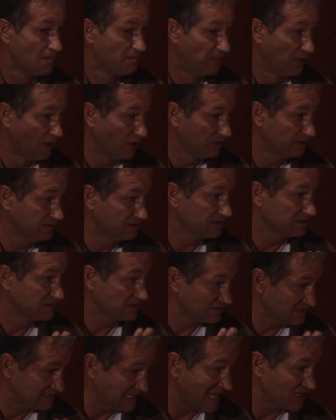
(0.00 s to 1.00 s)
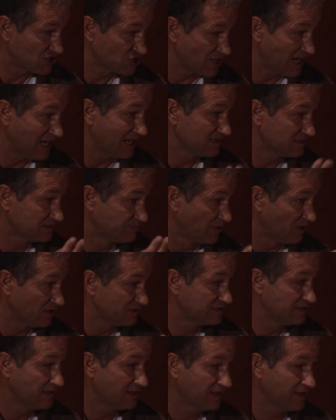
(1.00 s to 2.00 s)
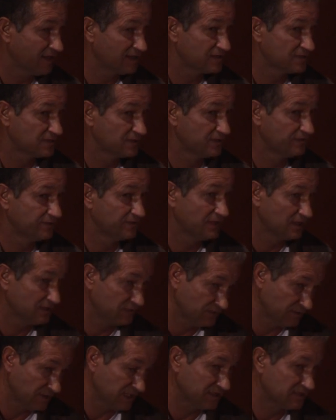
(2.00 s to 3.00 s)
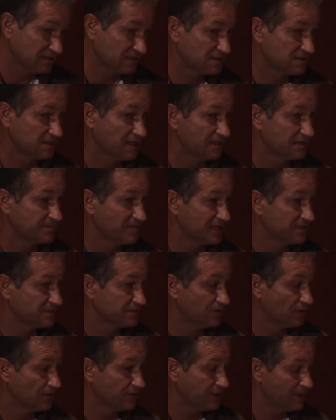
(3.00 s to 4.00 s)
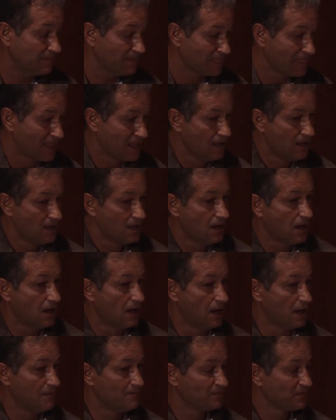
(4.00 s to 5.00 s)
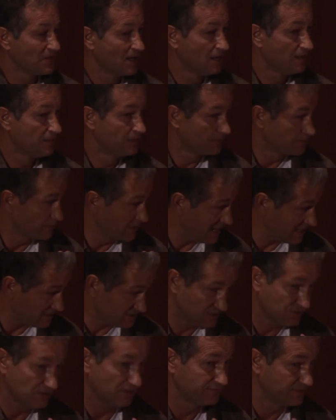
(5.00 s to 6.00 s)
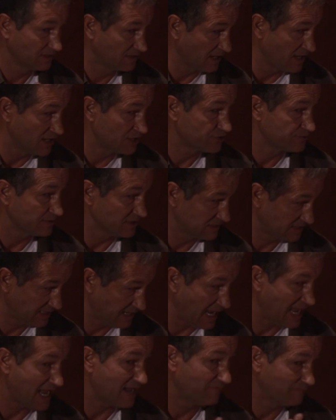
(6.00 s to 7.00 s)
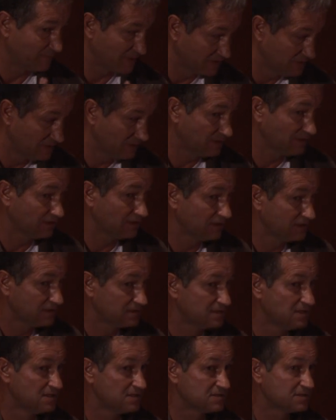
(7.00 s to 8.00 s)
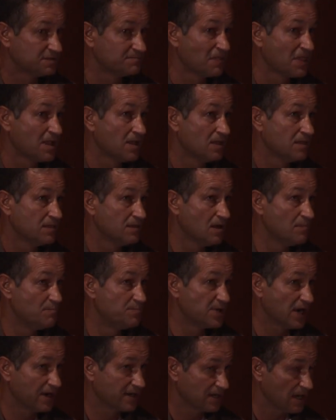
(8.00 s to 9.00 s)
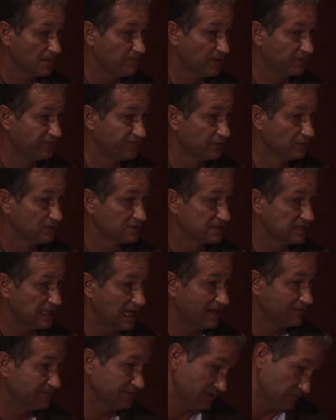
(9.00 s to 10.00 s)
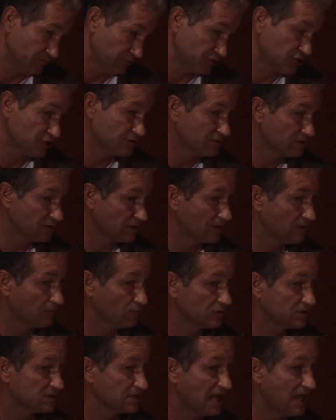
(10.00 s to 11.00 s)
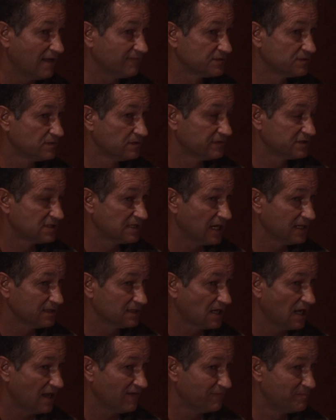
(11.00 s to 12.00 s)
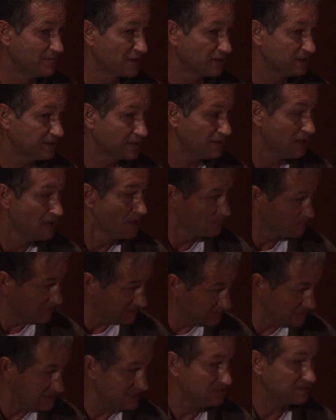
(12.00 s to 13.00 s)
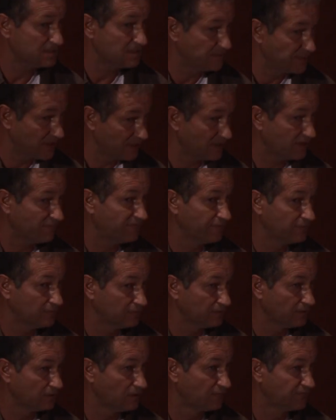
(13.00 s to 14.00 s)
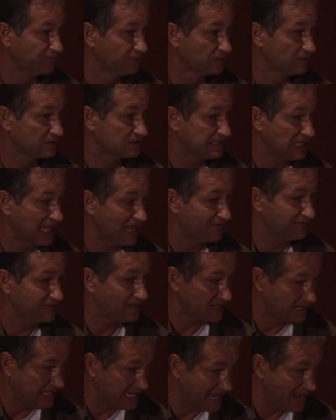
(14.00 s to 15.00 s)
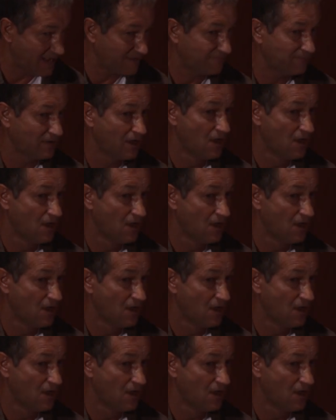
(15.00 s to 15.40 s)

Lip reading: polities such as Bosnia and Herzegovina, to a lesser extent Macedonia, the rest of the countries have, particularly since the breakup of Yugoslavia, which in turn was half suicide, half murder, but since the breakup of Yugoslavia have